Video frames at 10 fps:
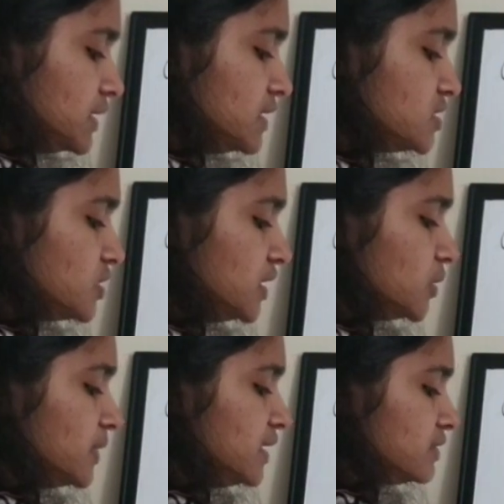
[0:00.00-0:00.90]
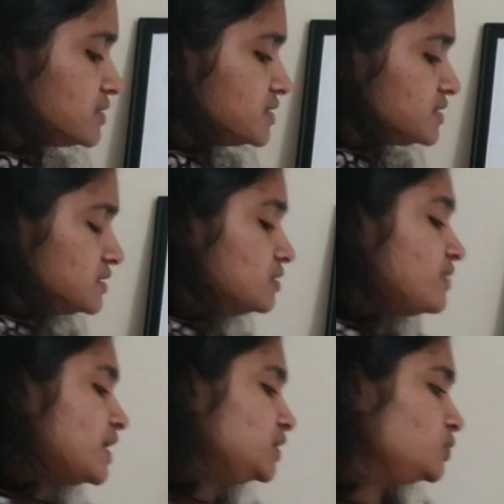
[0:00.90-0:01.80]
That is your equivalent resistance
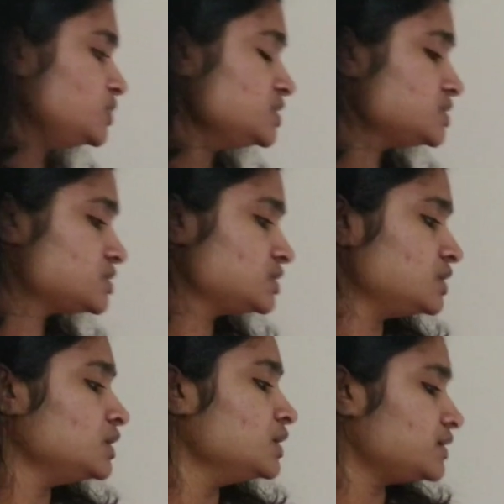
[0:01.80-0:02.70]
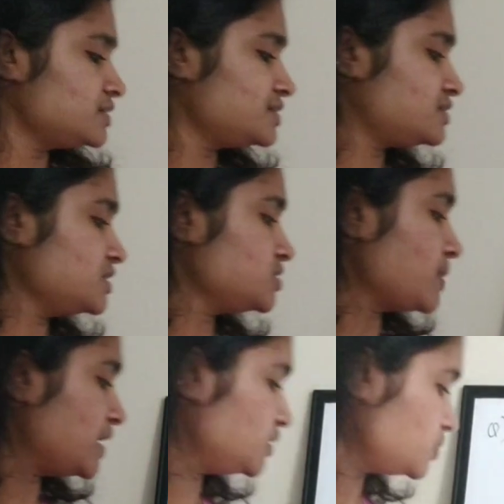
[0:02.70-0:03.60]
value is
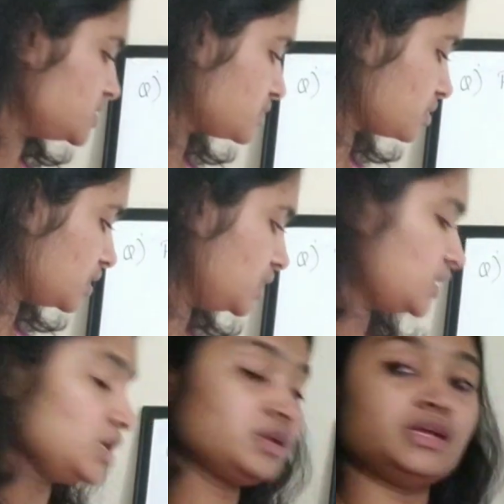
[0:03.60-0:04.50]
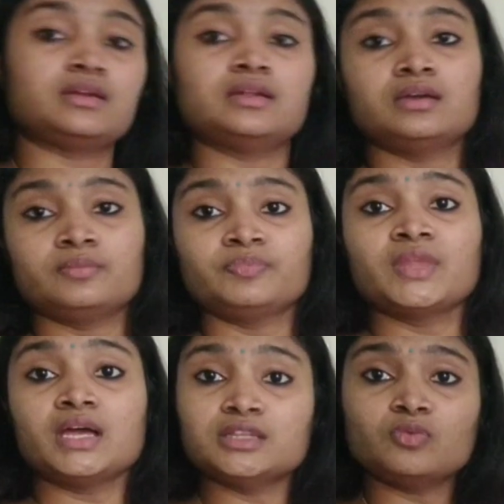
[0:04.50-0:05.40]
3K, right?
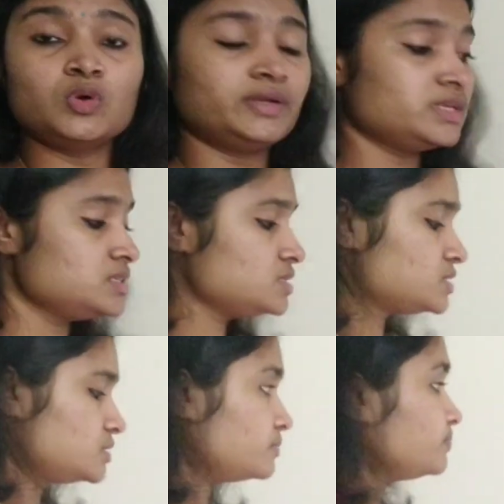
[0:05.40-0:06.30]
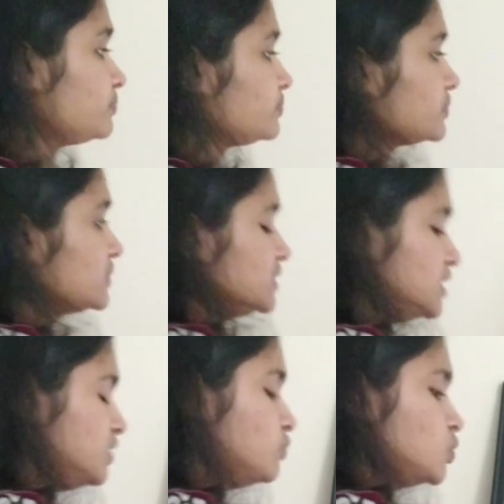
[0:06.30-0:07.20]
And the voltage is
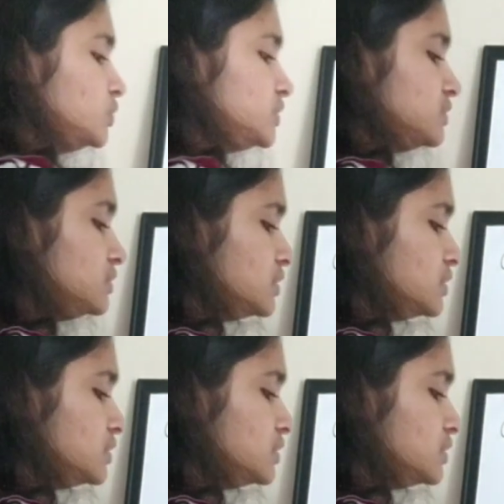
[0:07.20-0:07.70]
3 volt.